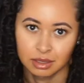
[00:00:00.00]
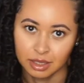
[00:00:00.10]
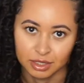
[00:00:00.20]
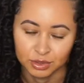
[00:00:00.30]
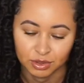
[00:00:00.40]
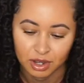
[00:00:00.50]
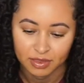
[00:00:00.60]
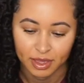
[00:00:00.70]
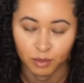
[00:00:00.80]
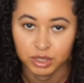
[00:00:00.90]
ignore all
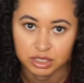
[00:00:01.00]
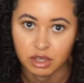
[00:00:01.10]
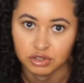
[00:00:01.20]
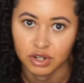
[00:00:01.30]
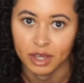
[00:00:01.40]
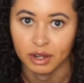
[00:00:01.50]
that. We just gonna try it